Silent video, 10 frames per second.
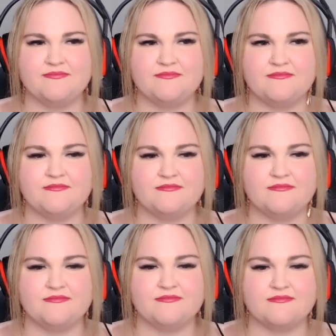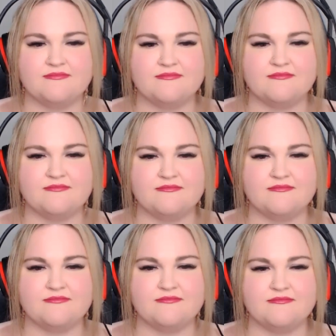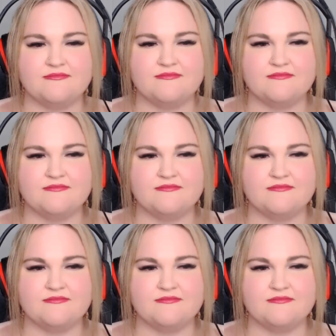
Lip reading: Nothing is said.